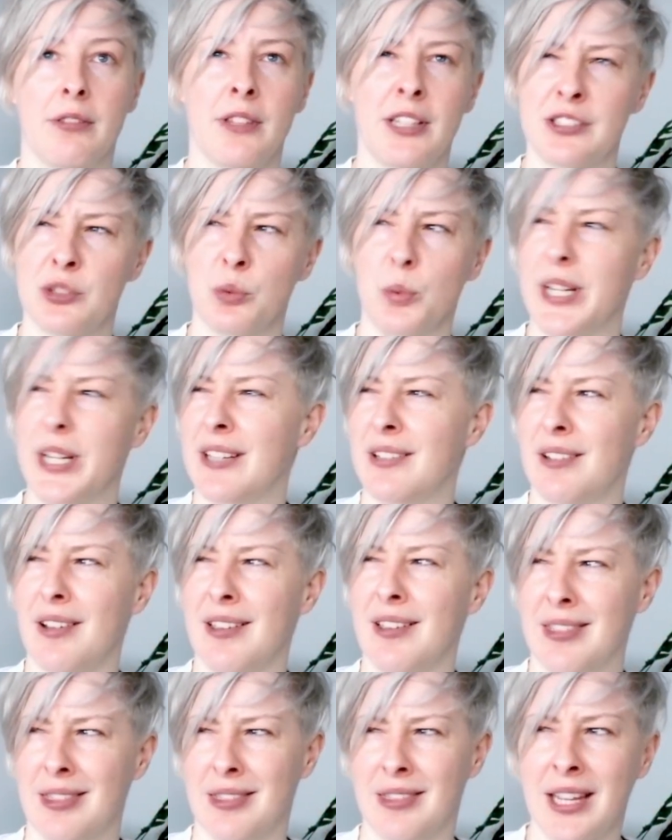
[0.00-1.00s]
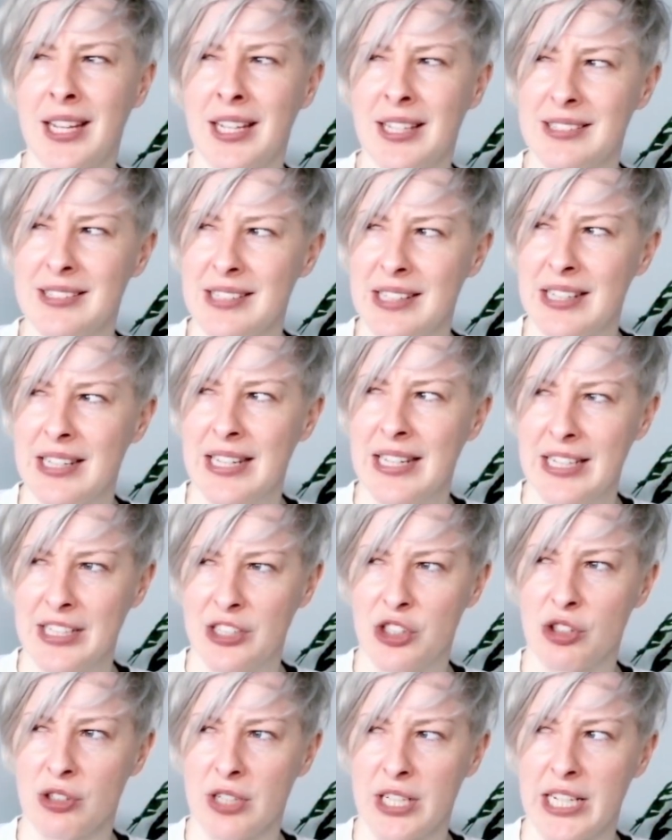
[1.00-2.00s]
This week, I think it's
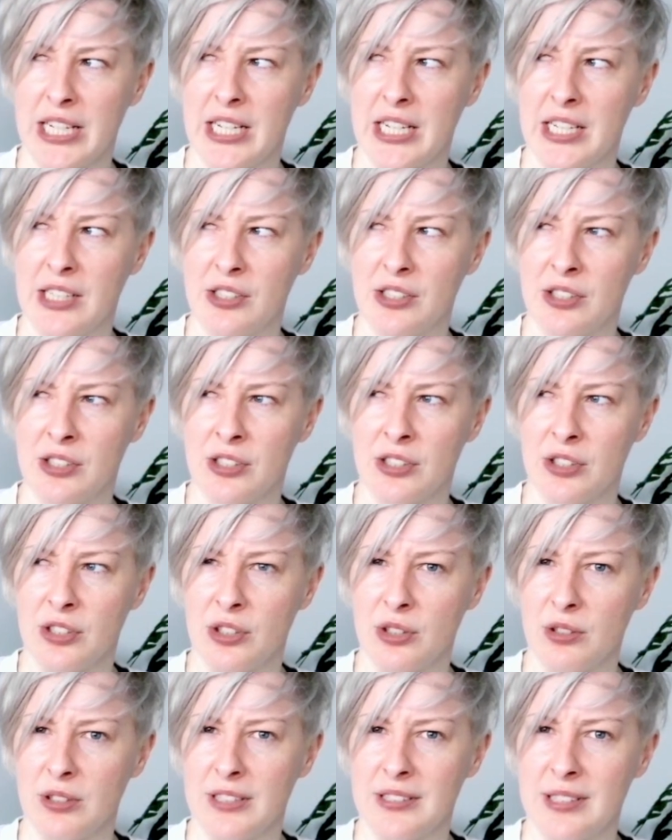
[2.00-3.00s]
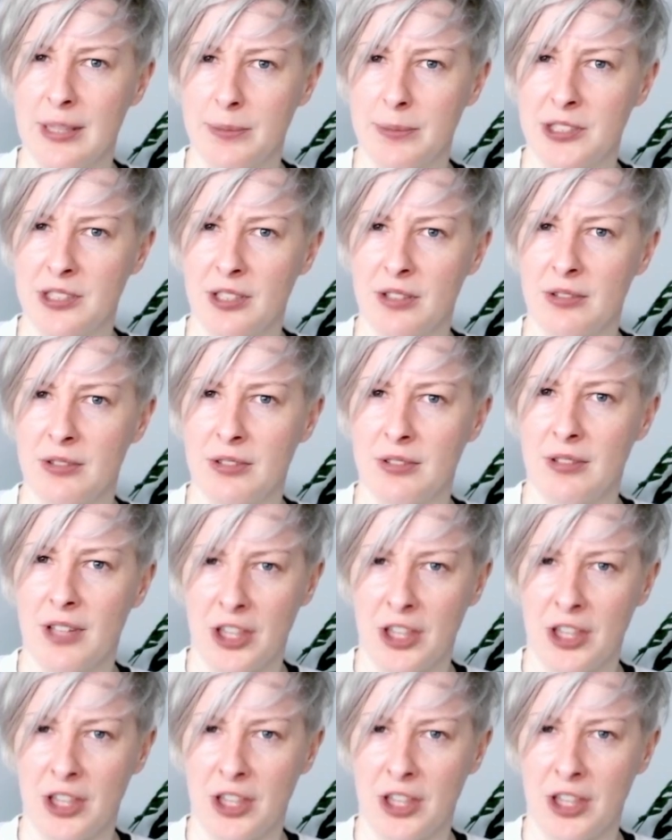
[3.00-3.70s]
literally to do this episode,